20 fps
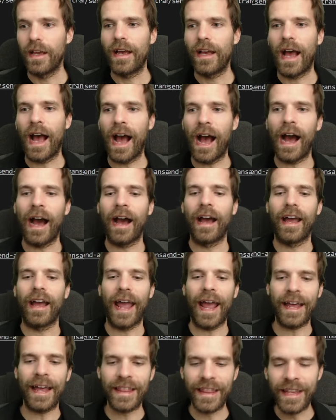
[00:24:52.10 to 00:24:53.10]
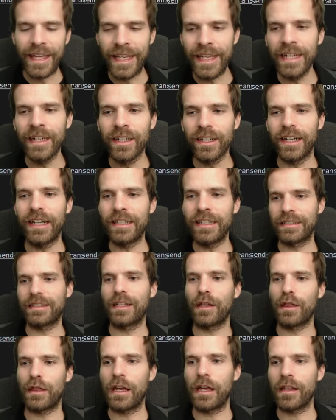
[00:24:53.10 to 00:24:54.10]
Ha! And here is
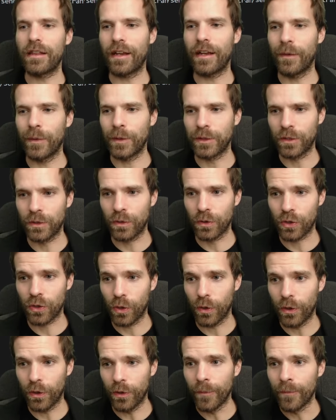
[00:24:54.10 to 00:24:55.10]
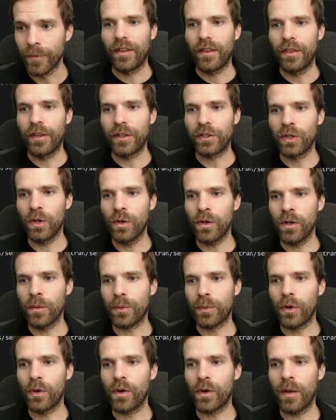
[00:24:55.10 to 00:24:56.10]
the thing that I wanted to show you. The token
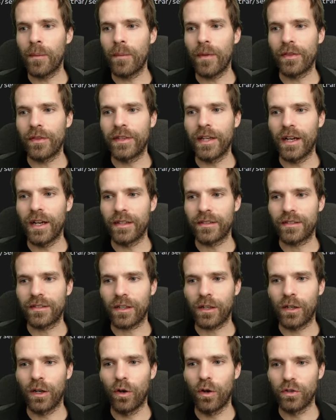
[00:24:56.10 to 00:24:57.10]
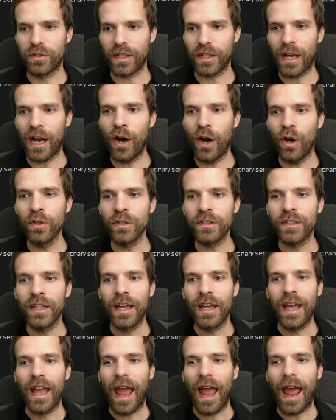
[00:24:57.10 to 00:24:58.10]
program does close account,
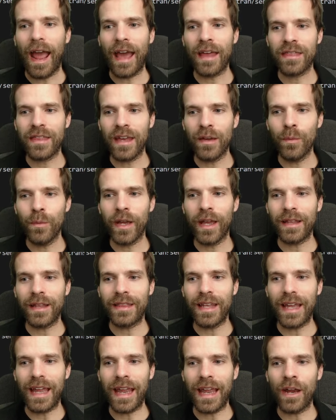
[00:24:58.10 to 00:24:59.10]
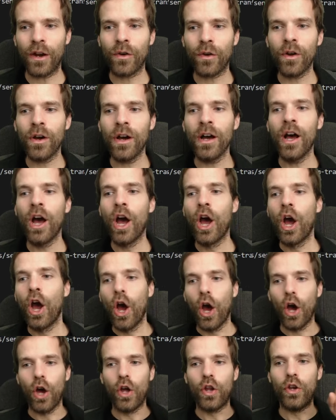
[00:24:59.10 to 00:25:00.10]
and then we get the error,
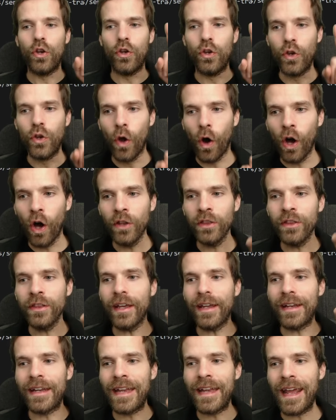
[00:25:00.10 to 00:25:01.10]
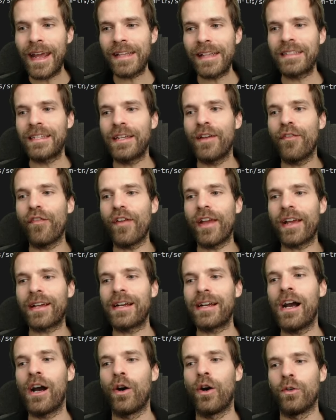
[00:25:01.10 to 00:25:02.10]
non-native
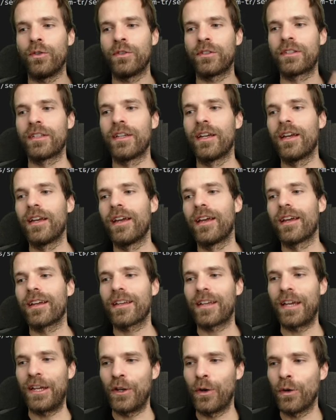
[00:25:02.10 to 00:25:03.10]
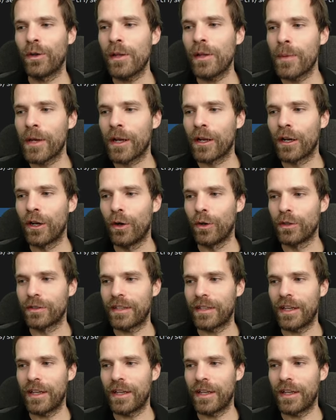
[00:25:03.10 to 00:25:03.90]
account can only be closed